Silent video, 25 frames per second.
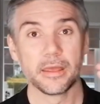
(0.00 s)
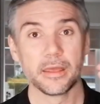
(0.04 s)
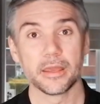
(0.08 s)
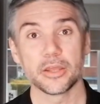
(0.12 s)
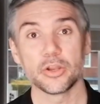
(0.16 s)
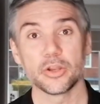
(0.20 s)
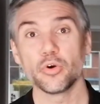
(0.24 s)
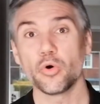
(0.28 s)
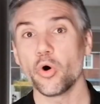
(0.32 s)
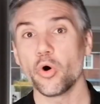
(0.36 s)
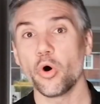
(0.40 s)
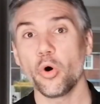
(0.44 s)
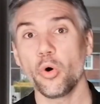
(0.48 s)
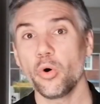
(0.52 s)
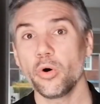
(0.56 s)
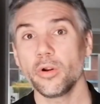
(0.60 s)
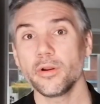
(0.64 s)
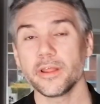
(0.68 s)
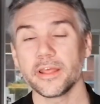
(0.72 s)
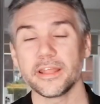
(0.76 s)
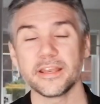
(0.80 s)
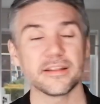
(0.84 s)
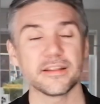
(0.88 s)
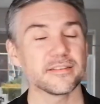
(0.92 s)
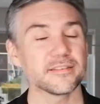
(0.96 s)
You know, all
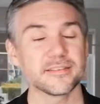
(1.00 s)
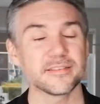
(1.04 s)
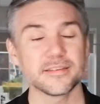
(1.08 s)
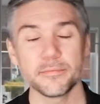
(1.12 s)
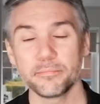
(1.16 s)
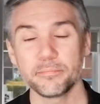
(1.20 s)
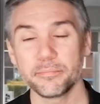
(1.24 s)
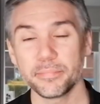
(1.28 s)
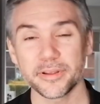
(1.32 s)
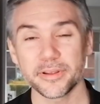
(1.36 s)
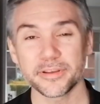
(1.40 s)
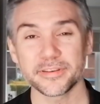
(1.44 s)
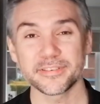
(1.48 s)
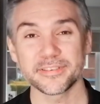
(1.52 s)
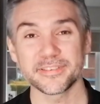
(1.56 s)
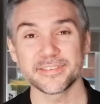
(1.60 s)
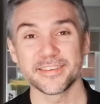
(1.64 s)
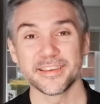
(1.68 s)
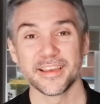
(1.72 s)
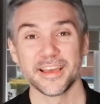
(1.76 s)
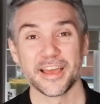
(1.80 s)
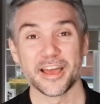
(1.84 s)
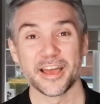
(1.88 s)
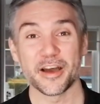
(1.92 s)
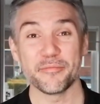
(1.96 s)
in its simplest
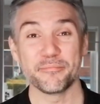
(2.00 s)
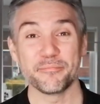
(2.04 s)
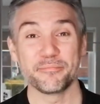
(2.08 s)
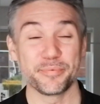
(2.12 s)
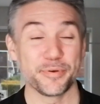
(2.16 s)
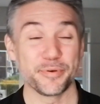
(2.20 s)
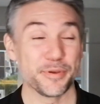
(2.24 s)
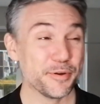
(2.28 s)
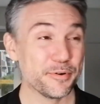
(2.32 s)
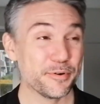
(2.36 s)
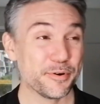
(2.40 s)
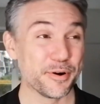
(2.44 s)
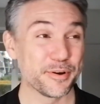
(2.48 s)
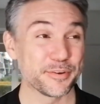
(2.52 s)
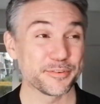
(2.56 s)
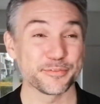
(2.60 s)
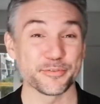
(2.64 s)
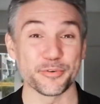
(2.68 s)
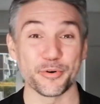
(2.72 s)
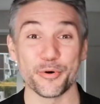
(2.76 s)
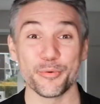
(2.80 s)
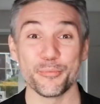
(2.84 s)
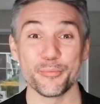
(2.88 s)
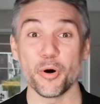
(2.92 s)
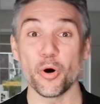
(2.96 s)
and purest
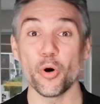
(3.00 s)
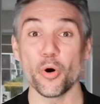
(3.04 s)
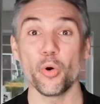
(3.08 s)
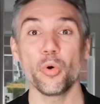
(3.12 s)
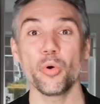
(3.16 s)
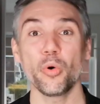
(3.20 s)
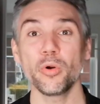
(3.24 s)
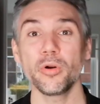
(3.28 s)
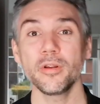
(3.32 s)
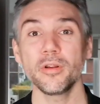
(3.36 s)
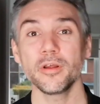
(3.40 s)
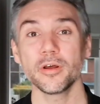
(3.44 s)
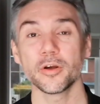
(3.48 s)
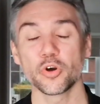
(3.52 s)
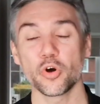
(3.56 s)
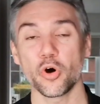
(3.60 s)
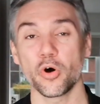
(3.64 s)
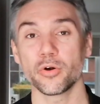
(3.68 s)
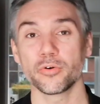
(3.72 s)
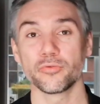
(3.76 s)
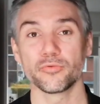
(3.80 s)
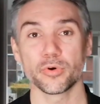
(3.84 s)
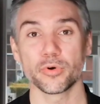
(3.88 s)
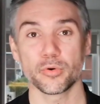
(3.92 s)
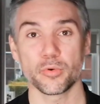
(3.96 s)
form, all
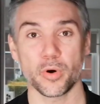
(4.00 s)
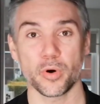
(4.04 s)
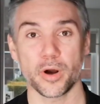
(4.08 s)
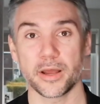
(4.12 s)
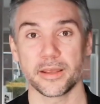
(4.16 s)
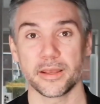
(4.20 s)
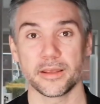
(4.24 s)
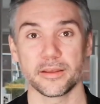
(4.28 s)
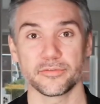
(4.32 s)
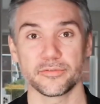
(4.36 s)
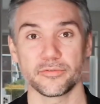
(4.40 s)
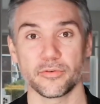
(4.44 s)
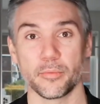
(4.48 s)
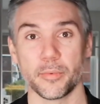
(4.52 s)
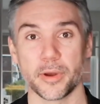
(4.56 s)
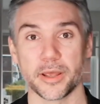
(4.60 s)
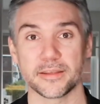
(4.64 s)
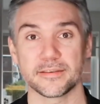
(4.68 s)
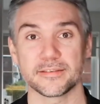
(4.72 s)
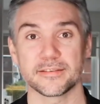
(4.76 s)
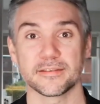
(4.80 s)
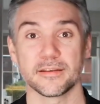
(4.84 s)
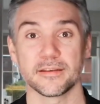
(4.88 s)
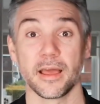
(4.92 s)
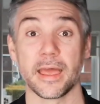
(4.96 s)
God requires from
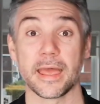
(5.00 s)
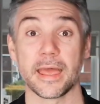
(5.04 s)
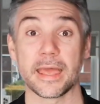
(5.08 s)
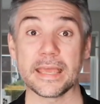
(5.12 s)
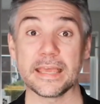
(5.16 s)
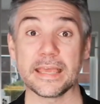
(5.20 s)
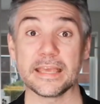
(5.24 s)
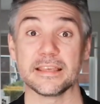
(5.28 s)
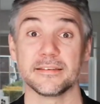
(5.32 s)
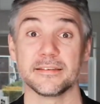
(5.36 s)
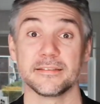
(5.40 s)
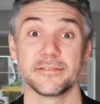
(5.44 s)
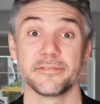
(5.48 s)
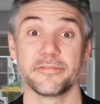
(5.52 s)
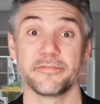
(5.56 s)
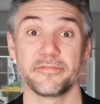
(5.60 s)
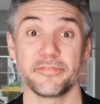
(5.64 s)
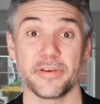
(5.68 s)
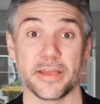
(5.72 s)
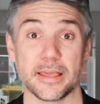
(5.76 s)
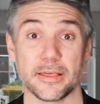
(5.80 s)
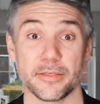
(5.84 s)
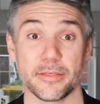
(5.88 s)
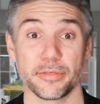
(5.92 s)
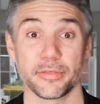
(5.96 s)
us is
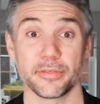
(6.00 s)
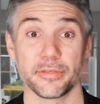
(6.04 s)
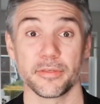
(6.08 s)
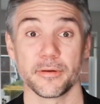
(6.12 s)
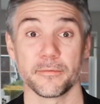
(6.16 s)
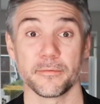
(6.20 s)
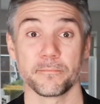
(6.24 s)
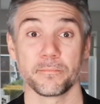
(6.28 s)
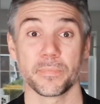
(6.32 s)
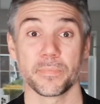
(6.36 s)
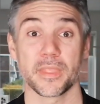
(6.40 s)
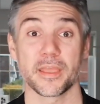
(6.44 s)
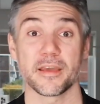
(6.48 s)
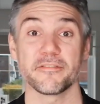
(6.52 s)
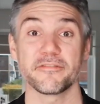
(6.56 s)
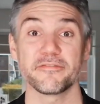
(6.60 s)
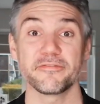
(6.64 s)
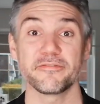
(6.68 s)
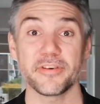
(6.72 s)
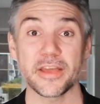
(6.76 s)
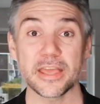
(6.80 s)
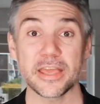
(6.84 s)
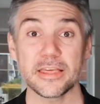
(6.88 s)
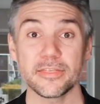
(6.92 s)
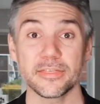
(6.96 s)
faith.
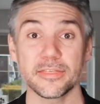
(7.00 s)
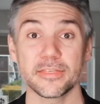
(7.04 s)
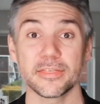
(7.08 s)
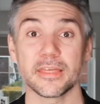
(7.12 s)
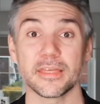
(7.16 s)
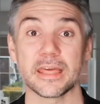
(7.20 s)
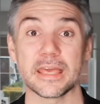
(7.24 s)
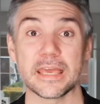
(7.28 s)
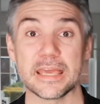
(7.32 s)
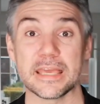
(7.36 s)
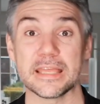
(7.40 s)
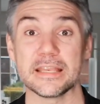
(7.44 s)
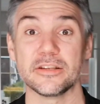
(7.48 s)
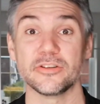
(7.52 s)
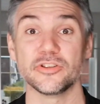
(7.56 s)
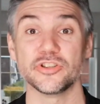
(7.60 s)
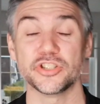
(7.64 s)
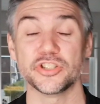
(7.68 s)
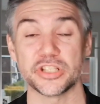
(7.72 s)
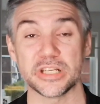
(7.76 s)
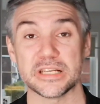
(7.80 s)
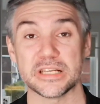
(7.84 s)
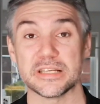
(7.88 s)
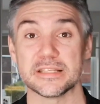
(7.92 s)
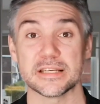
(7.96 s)
Faith in
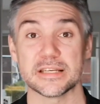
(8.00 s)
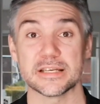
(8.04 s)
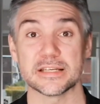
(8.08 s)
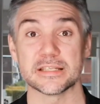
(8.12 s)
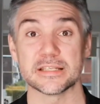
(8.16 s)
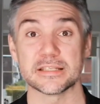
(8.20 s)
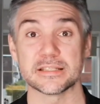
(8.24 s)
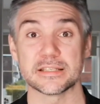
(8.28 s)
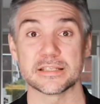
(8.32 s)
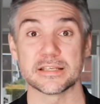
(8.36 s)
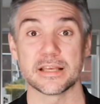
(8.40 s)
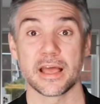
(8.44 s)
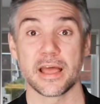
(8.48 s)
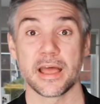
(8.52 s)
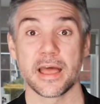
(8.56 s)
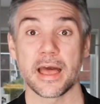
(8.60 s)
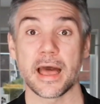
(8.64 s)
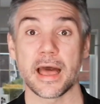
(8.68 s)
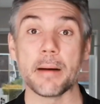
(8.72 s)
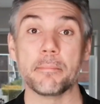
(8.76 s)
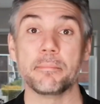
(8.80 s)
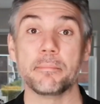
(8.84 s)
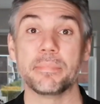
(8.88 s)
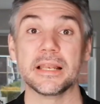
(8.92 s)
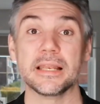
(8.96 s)
Jesus,
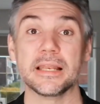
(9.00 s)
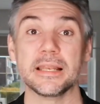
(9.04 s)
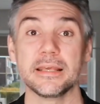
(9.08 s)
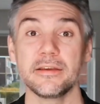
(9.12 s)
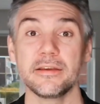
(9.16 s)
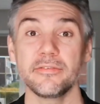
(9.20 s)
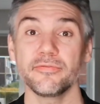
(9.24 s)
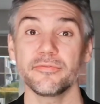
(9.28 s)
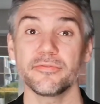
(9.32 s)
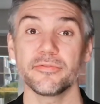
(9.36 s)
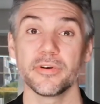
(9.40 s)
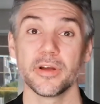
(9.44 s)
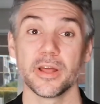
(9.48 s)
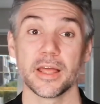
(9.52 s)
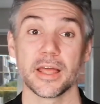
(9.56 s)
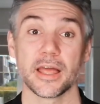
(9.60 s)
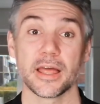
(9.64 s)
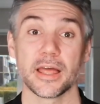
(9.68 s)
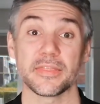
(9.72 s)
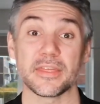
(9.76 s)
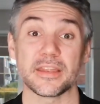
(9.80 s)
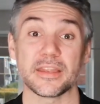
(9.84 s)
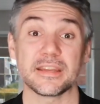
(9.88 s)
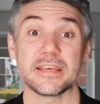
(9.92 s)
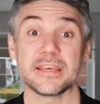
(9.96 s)
a belief
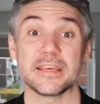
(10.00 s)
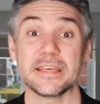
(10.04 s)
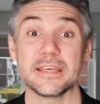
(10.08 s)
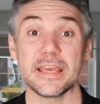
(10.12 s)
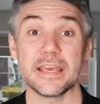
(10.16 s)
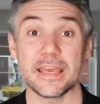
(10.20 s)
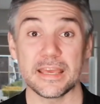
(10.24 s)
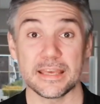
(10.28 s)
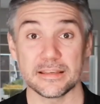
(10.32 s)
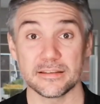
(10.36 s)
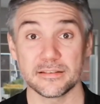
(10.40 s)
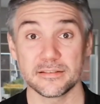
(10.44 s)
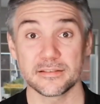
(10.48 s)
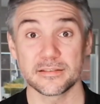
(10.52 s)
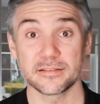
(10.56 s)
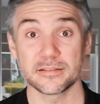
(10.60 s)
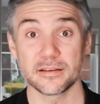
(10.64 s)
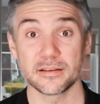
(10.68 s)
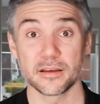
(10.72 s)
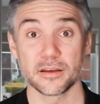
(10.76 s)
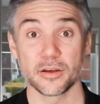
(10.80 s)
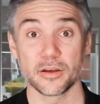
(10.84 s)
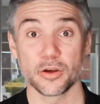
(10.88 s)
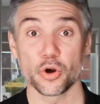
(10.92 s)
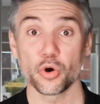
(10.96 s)
that he is
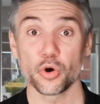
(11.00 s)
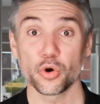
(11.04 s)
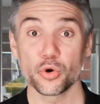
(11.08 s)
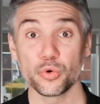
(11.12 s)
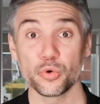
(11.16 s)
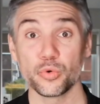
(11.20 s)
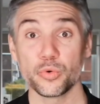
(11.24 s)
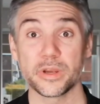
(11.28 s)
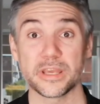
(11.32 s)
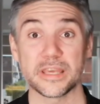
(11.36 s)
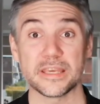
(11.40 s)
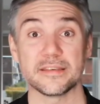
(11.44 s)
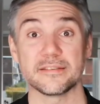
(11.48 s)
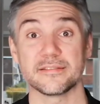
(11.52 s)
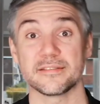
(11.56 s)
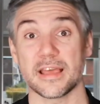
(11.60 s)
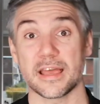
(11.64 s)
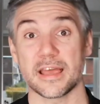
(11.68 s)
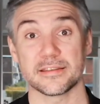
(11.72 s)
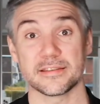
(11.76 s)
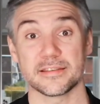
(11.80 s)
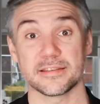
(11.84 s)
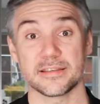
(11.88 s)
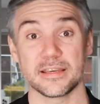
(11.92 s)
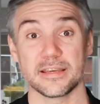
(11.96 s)
who he
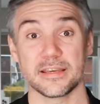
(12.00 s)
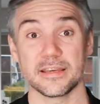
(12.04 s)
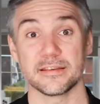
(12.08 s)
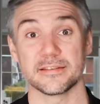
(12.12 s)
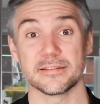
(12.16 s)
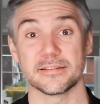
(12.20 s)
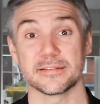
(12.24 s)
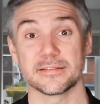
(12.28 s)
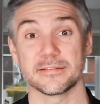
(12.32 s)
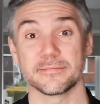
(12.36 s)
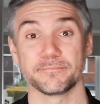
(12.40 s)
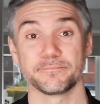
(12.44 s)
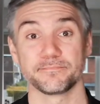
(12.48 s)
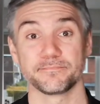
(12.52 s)
says he is.